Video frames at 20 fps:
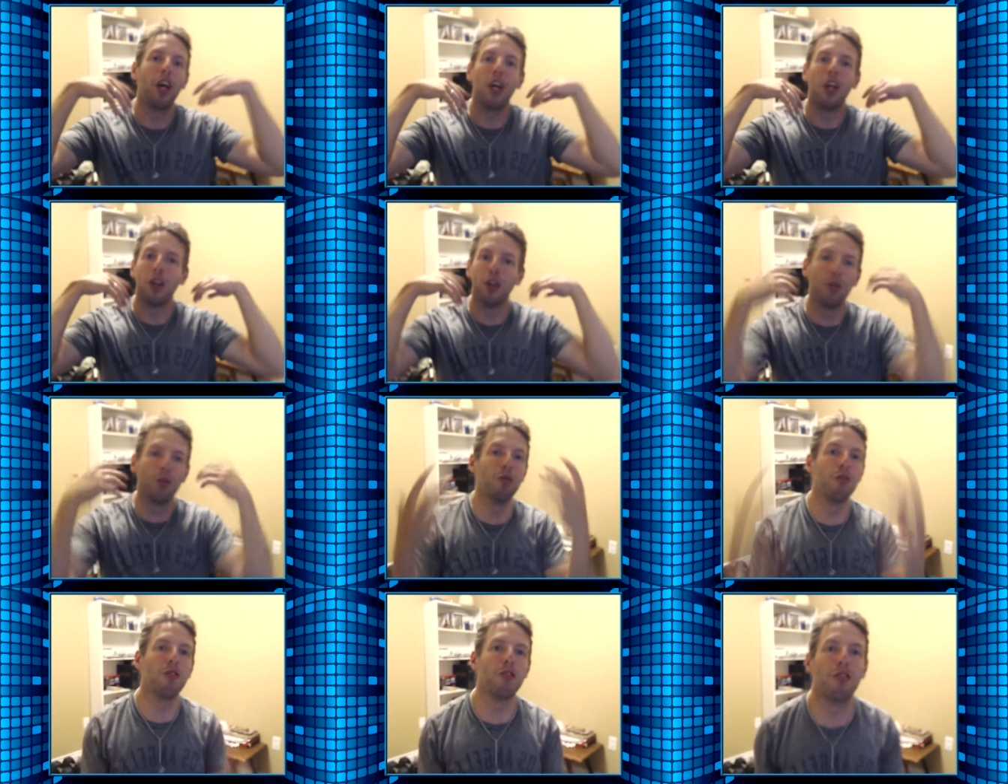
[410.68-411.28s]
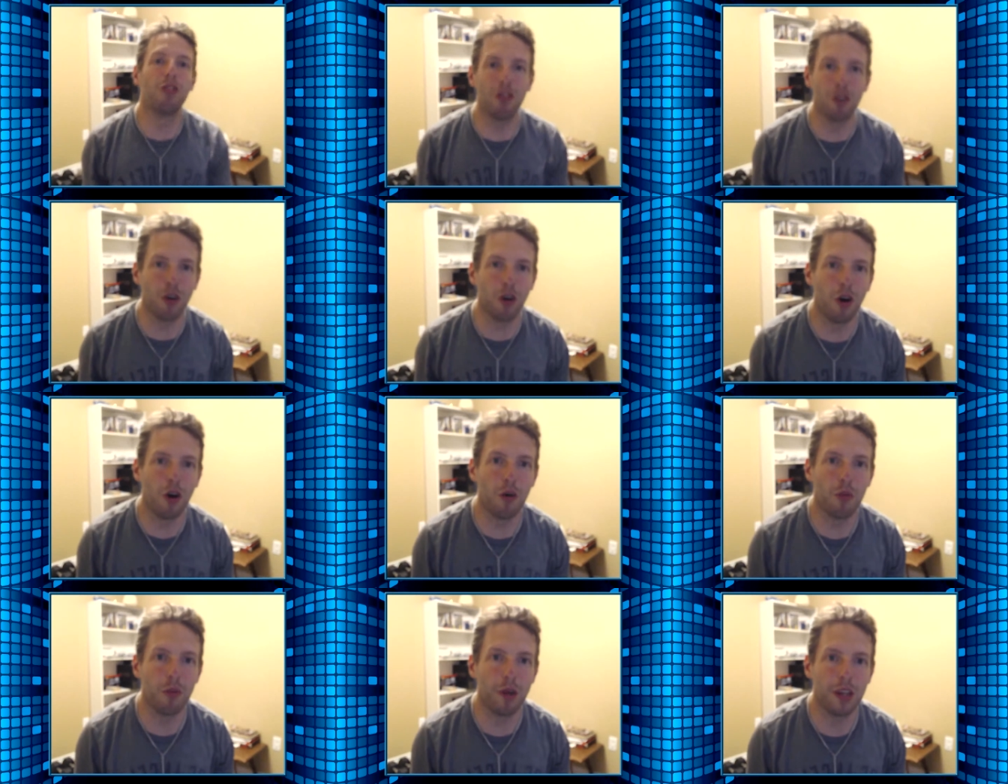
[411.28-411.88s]
loses to
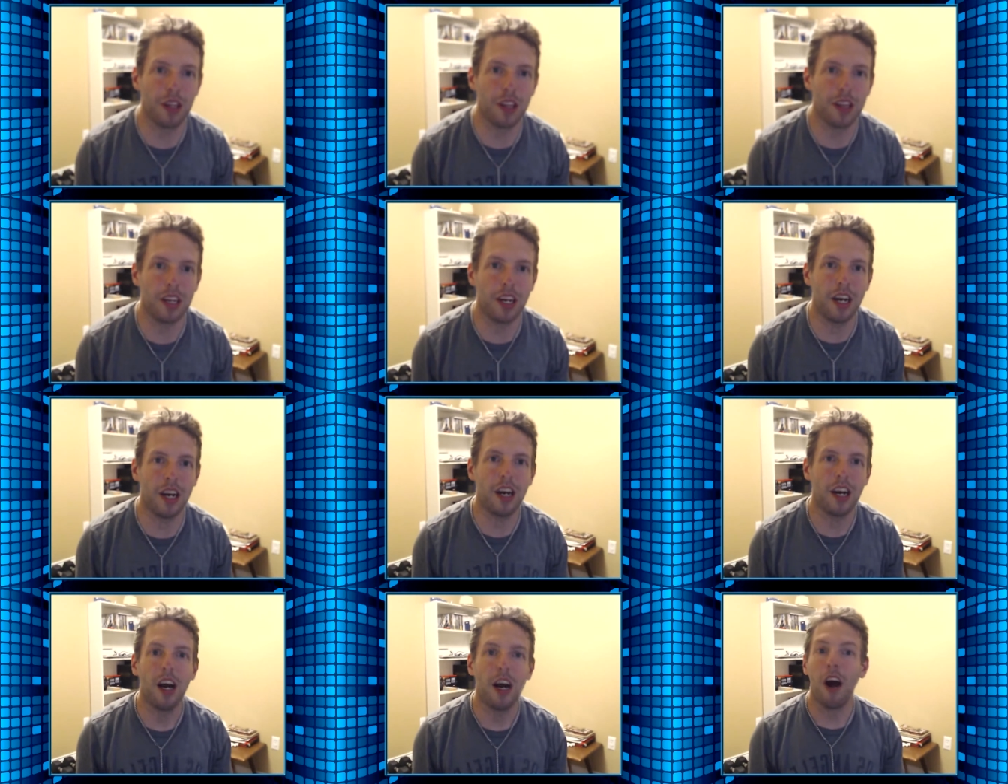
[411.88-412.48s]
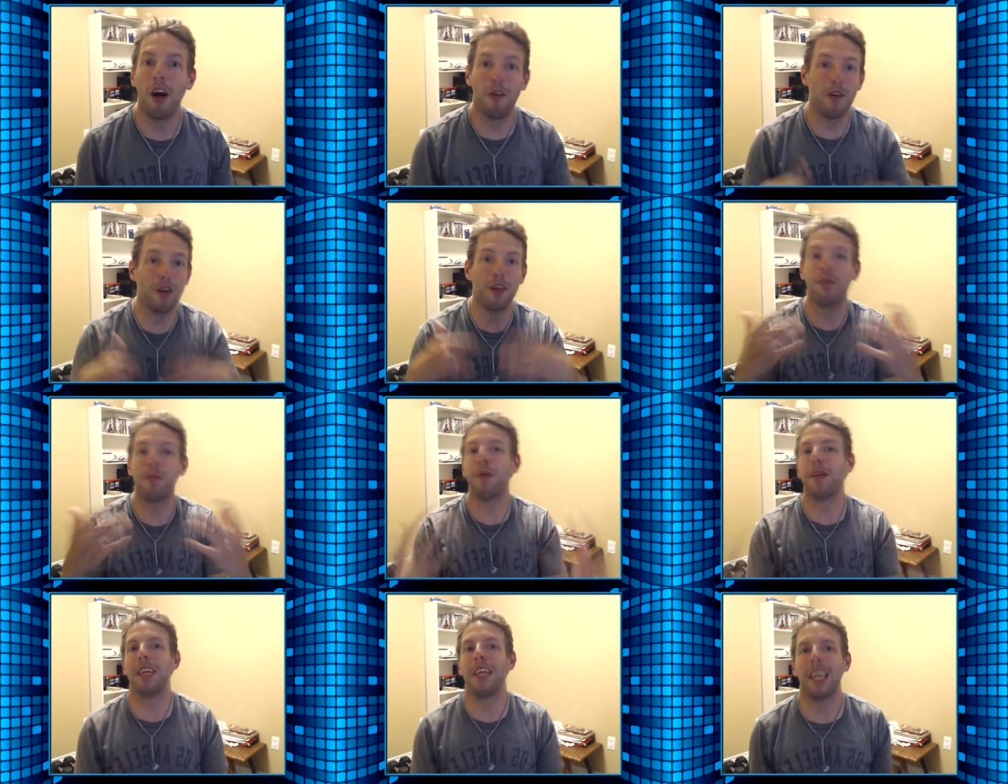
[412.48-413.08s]
him with uh,
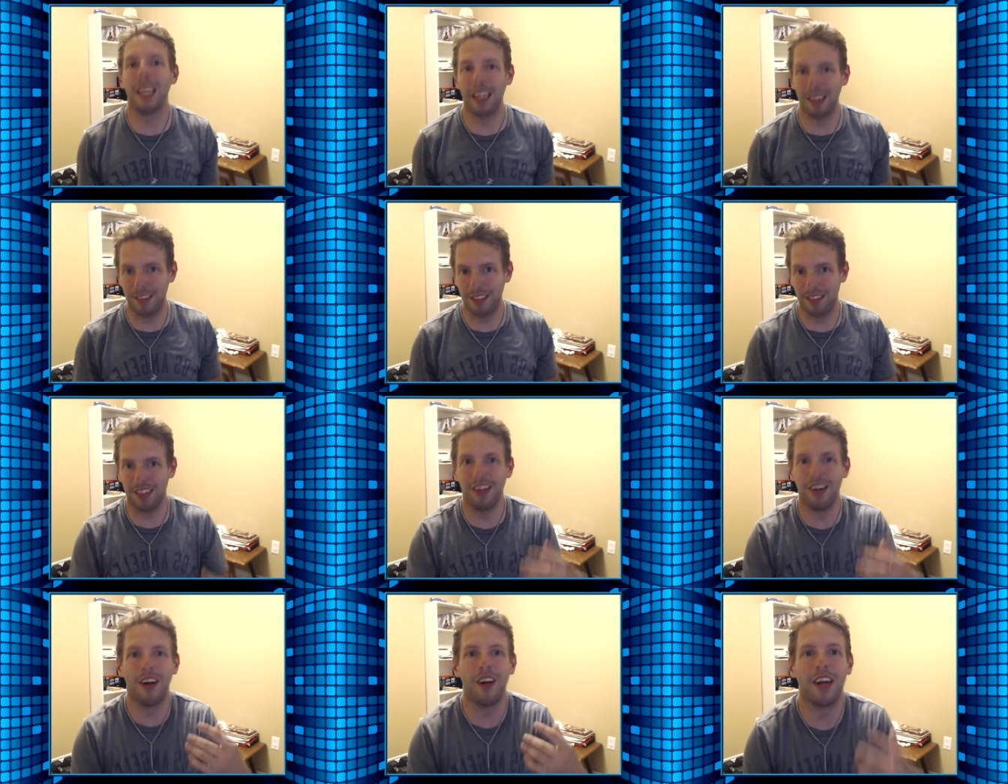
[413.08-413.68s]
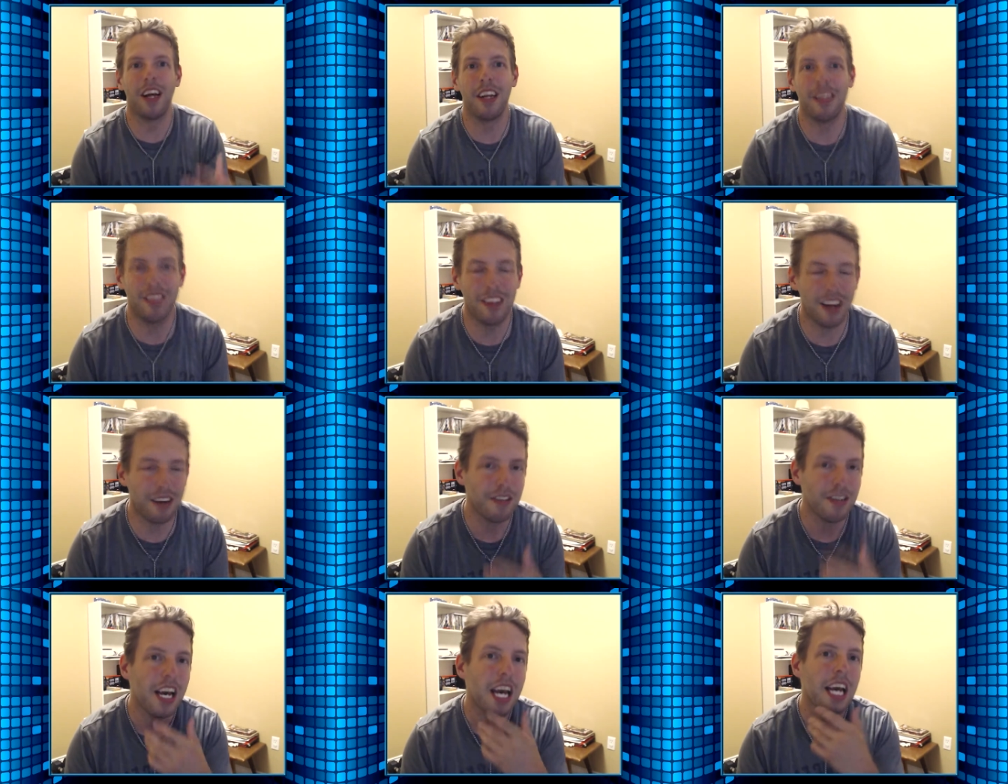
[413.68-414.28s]
arithmetics and all that
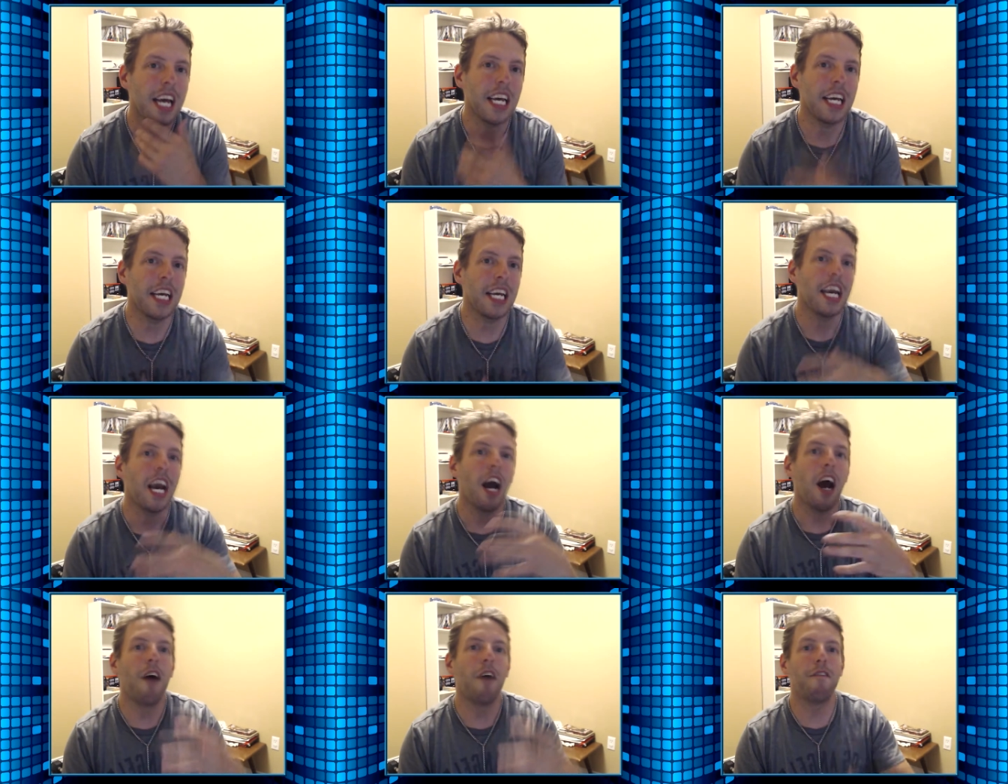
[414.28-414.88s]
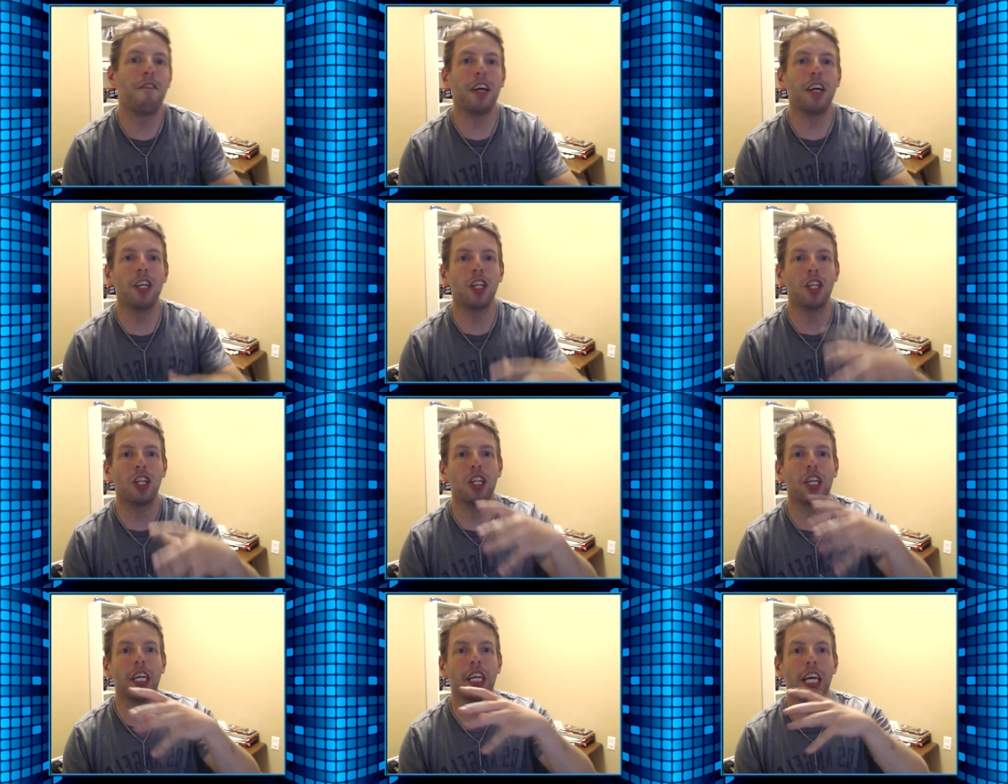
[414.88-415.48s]
stuff he
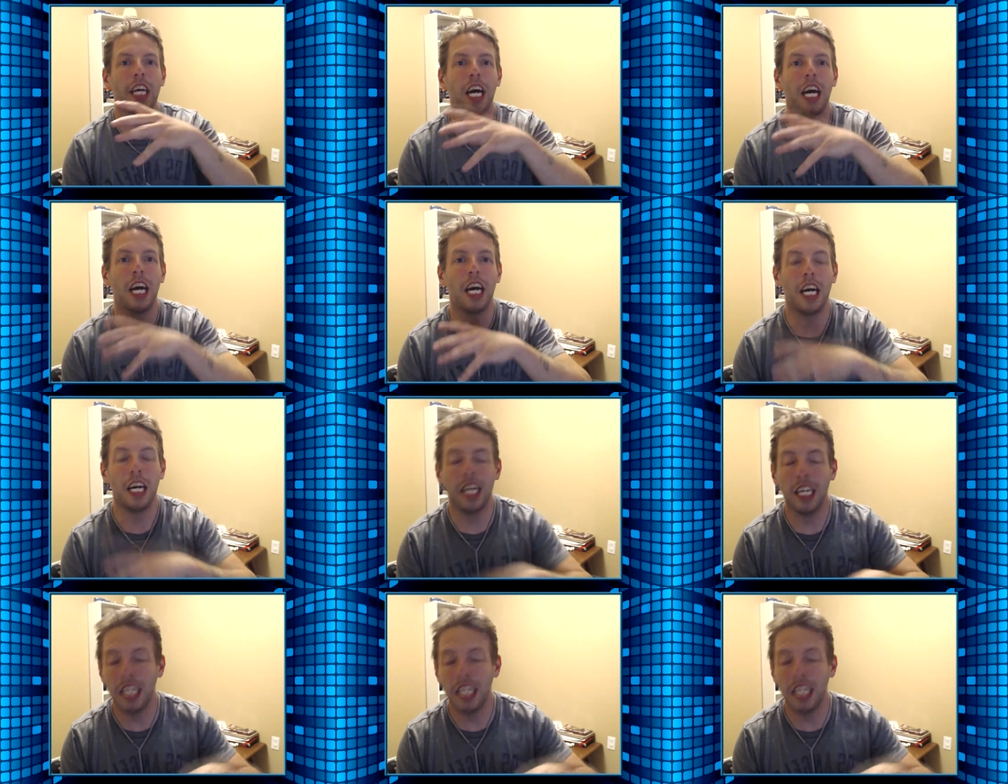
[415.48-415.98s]
eventually uh,